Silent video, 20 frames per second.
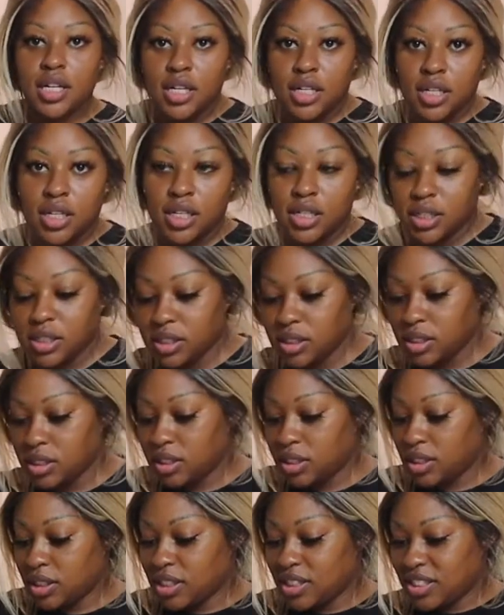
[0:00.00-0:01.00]
What?
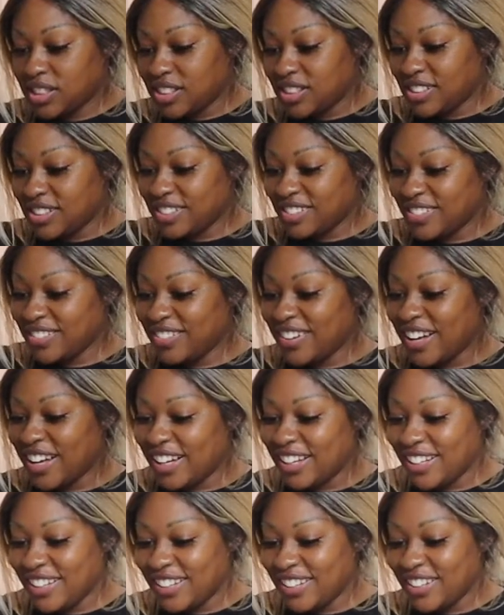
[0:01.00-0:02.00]
What?